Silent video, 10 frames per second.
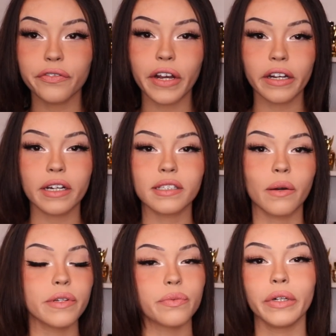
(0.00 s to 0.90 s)
fragrance I
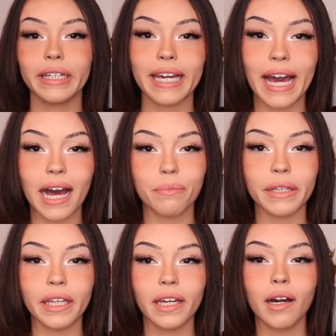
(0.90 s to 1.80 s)
was really
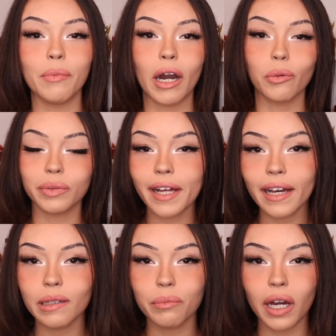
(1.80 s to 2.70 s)
happy about
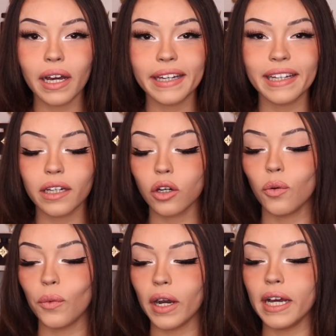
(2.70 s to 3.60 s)
blind buying
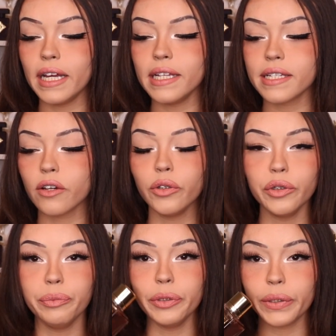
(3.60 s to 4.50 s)
was
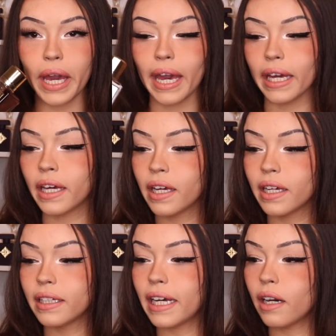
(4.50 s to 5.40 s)
Oud Bouquet.
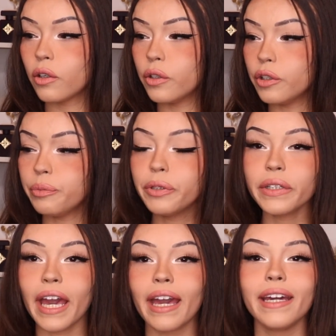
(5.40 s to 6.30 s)
Now, Oud
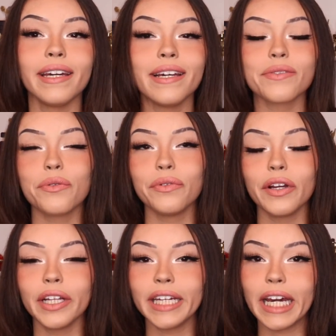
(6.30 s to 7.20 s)
Bouquet is a
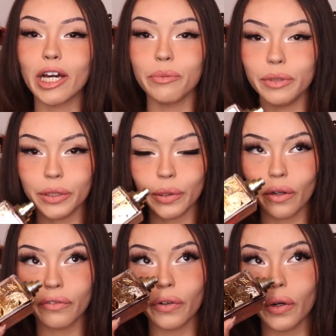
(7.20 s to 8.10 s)
really
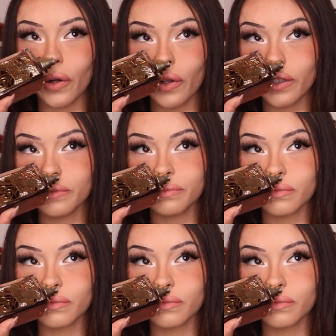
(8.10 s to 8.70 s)
beautiful